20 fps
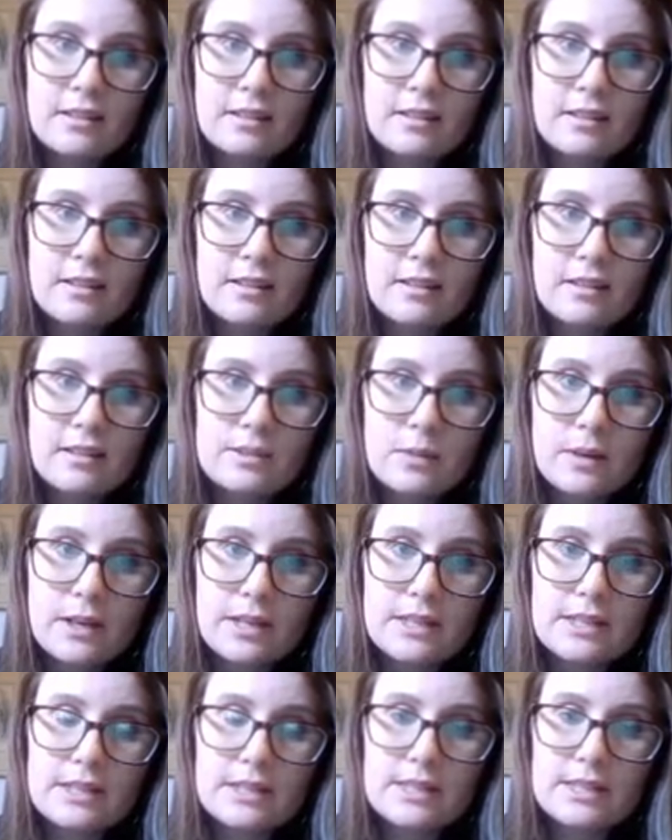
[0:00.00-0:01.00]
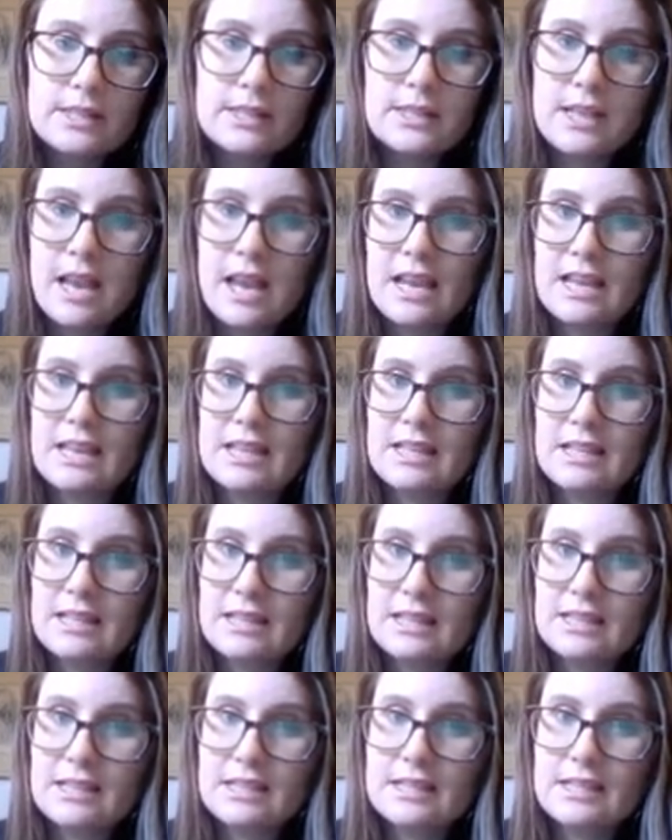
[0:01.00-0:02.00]
is what is staying
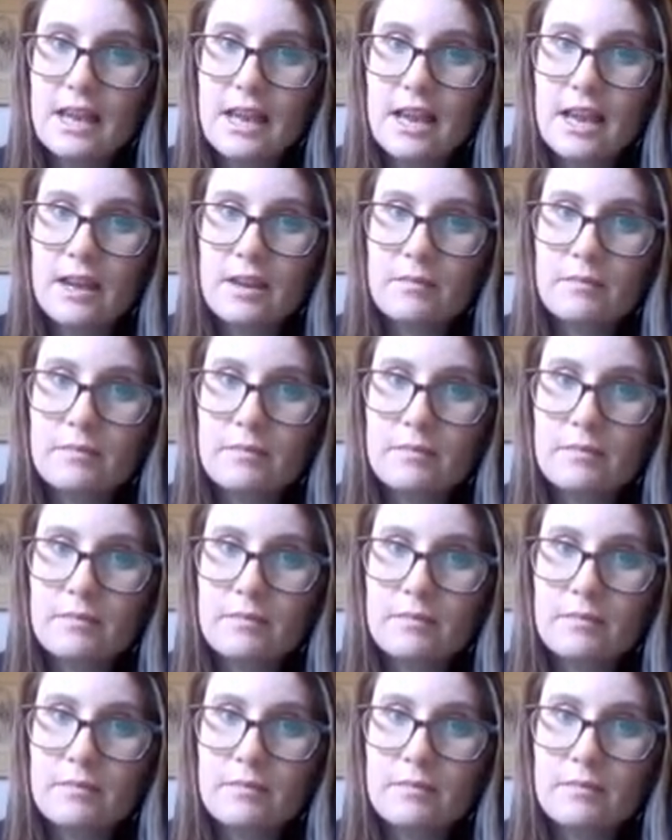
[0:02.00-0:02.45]
the same.